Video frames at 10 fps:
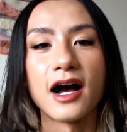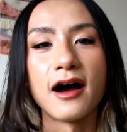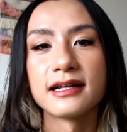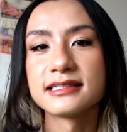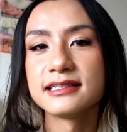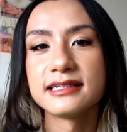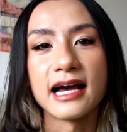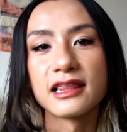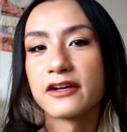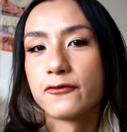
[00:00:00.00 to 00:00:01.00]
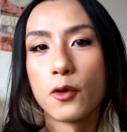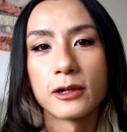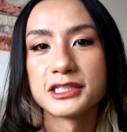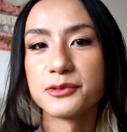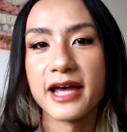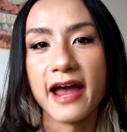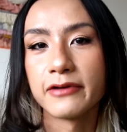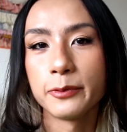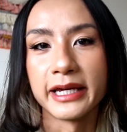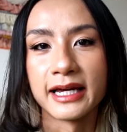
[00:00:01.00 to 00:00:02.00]
honestly, I look forward to it
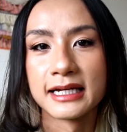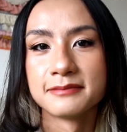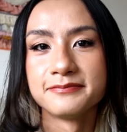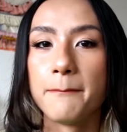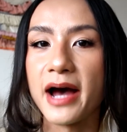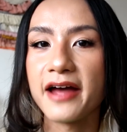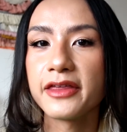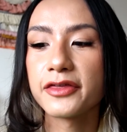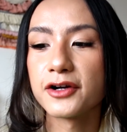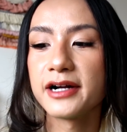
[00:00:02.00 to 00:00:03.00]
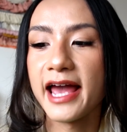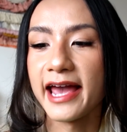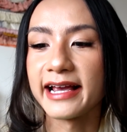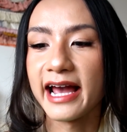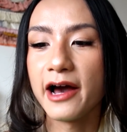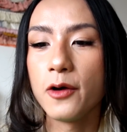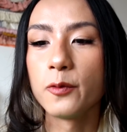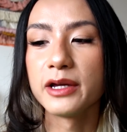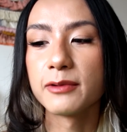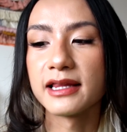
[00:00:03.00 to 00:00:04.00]
every week. By the third hangout,
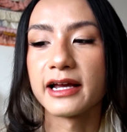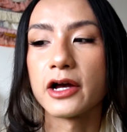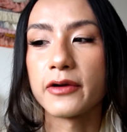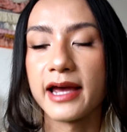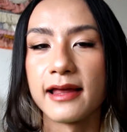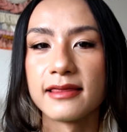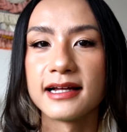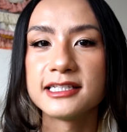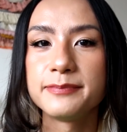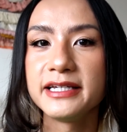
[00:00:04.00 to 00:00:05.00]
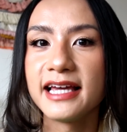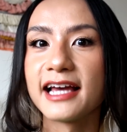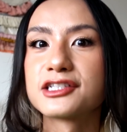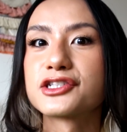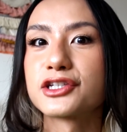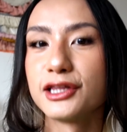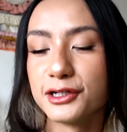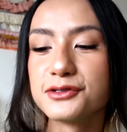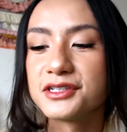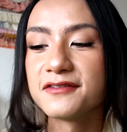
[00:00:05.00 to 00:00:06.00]
we were like, okay, let's be
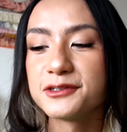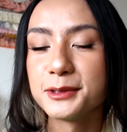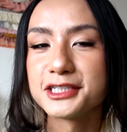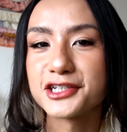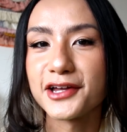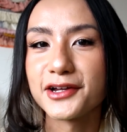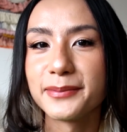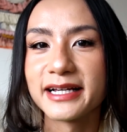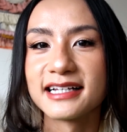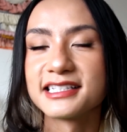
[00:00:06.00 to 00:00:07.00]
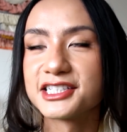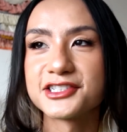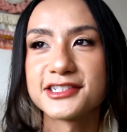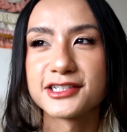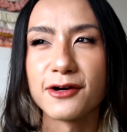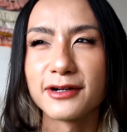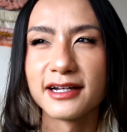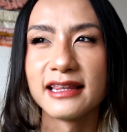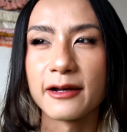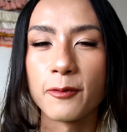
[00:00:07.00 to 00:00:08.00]
exclusive to each other because it's just so
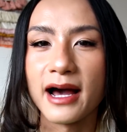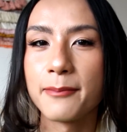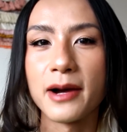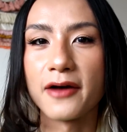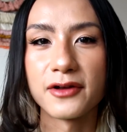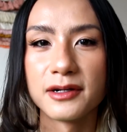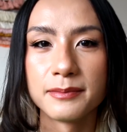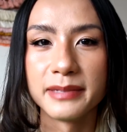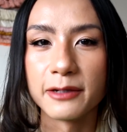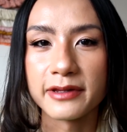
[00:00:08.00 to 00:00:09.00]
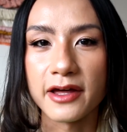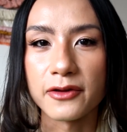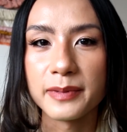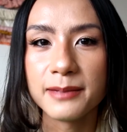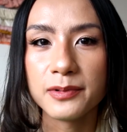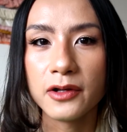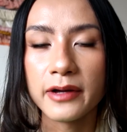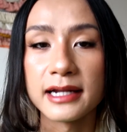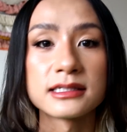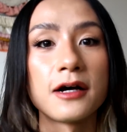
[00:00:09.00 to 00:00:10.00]
good. Like, why bother being with other people?
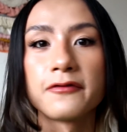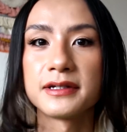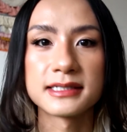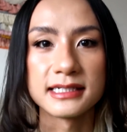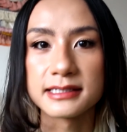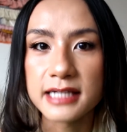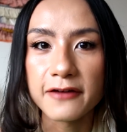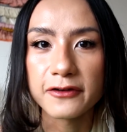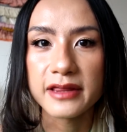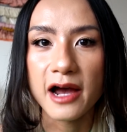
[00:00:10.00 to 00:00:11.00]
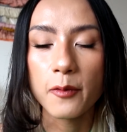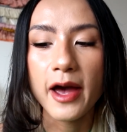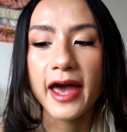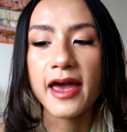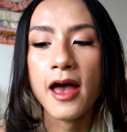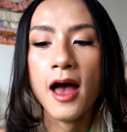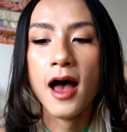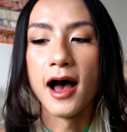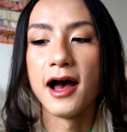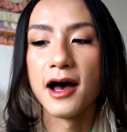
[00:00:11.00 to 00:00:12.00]
And it's obviously safer that way.
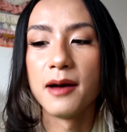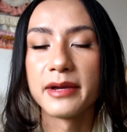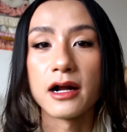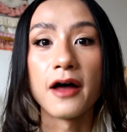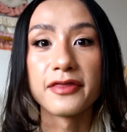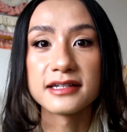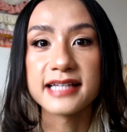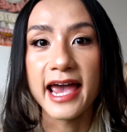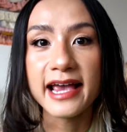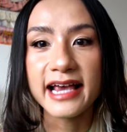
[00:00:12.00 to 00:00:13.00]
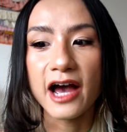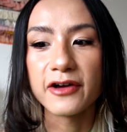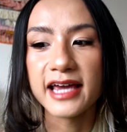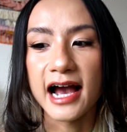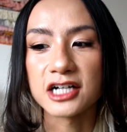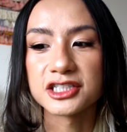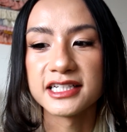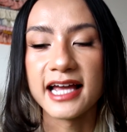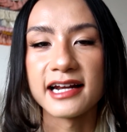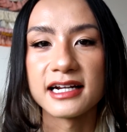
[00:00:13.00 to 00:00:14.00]
And on this hangout, he
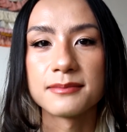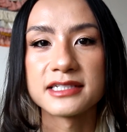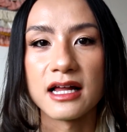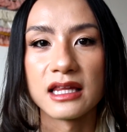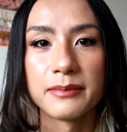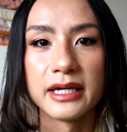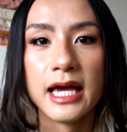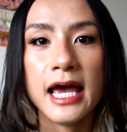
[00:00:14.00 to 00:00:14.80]
actually ended up telling me